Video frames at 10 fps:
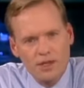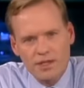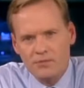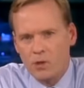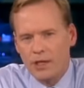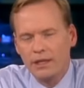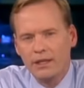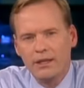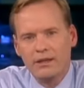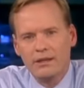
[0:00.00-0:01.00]
this morning.
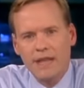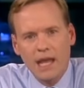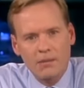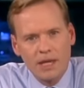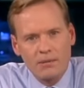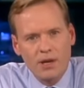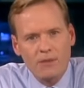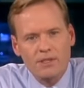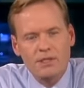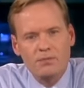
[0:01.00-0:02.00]
The Taliban
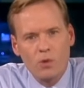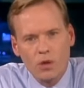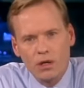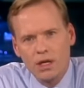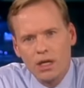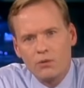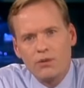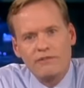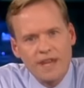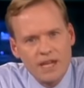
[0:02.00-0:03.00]
promises more
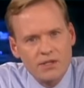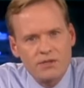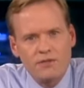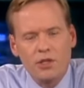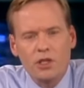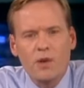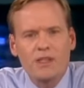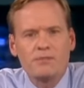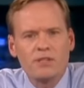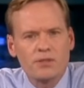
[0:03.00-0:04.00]
revenge for a
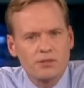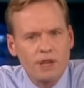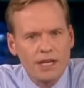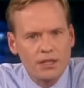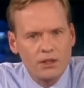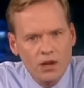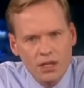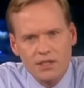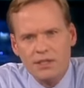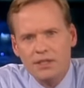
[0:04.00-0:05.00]
U.S. missile strike in
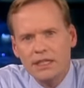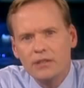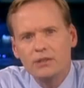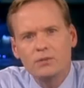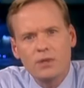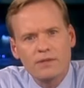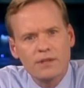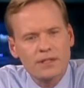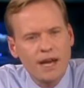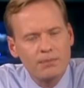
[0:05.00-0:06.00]
August that killed one of
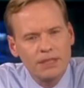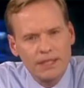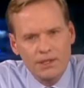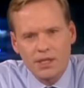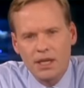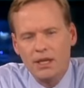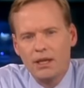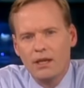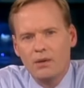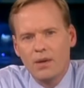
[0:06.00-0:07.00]
their top leaders.
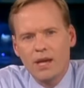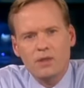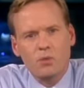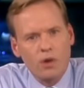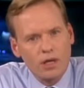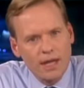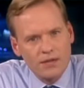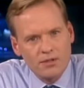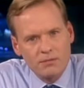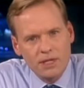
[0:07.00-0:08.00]
White House War
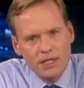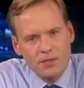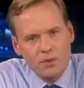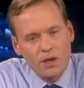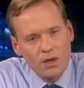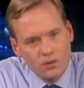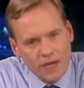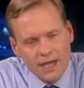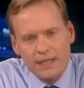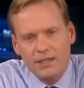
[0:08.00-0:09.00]
Council meetings were
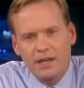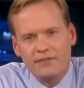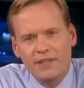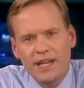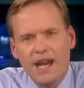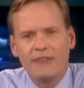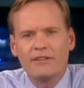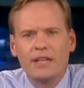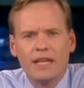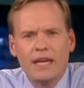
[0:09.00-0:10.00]
already tough
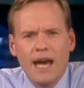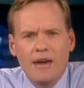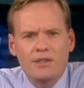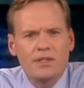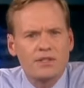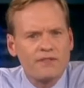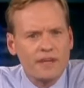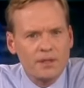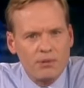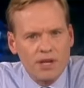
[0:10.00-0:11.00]
enough. How does this
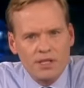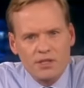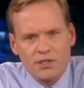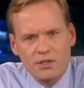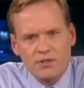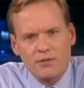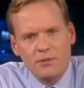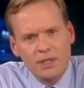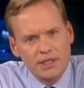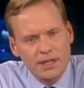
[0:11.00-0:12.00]
affect the president's search for
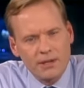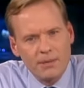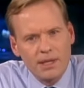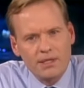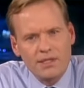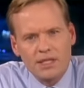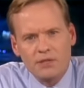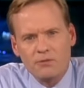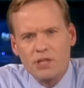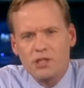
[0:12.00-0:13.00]
military policy
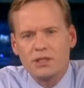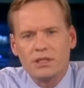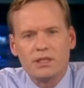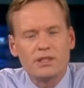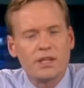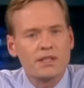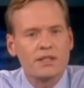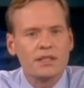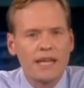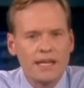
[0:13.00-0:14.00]
in the region? To discuss
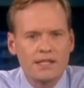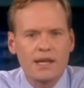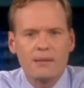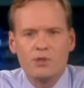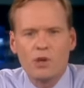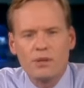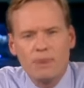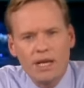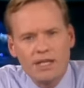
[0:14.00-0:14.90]
the latest, I'm joined by